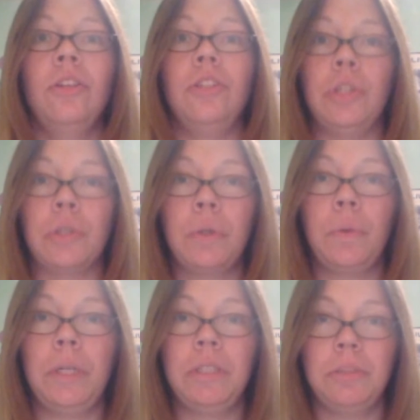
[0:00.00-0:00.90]
You're
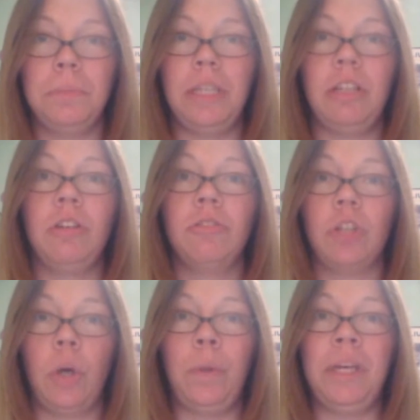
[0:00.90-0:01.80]
going to be
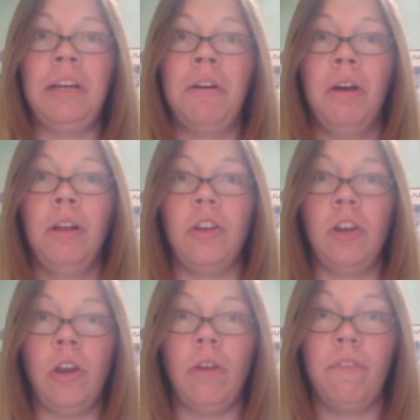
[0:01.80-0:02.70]
going
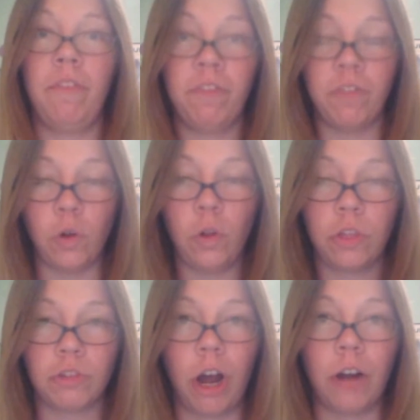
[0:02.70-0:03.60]
full
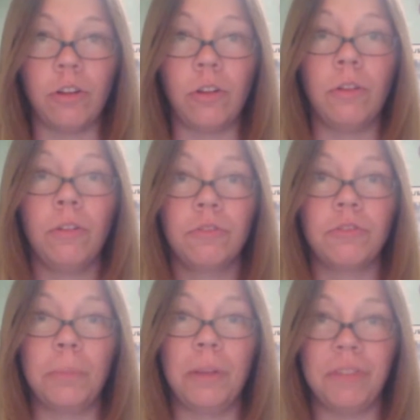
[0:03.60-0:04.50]
throttle
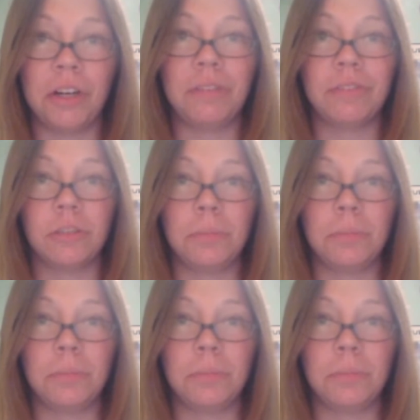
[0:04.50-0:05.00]
from the very first